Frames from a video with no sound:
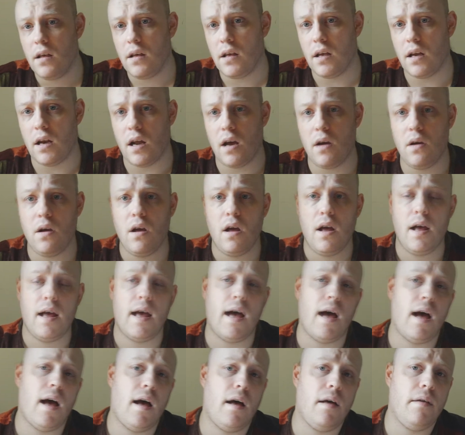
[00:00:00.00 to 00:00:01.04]
You know,
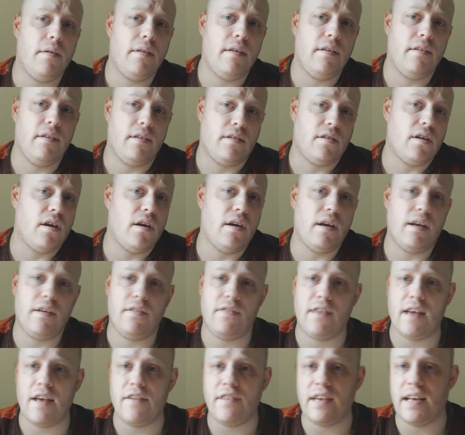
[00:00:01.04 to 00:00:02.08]
so
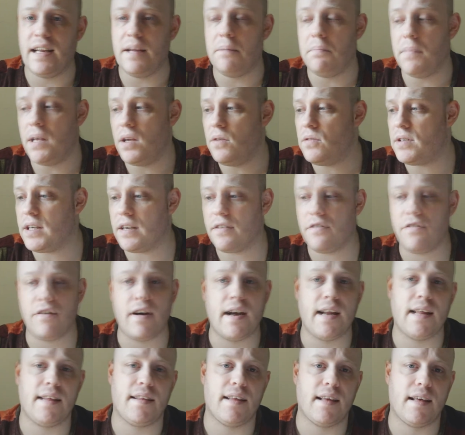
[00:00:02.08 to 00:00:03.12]
if you ever need music for
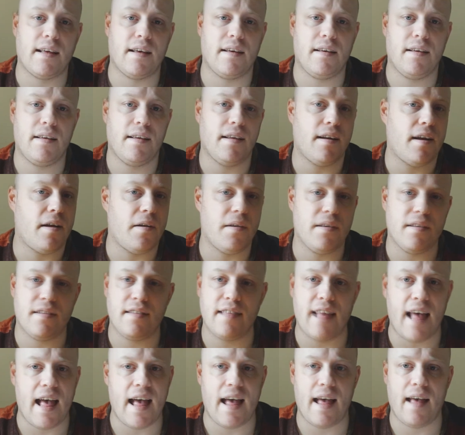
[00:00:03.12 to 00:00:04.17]
anything, you know, it's
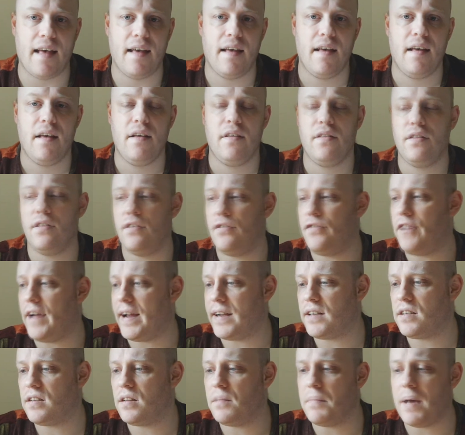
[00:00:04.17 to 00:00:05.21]
there. The
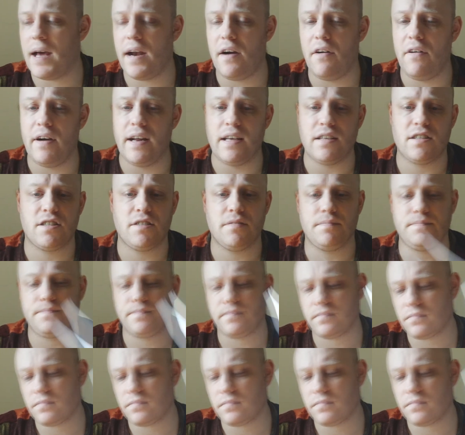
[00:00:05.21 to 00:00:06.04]
fact of the matter is,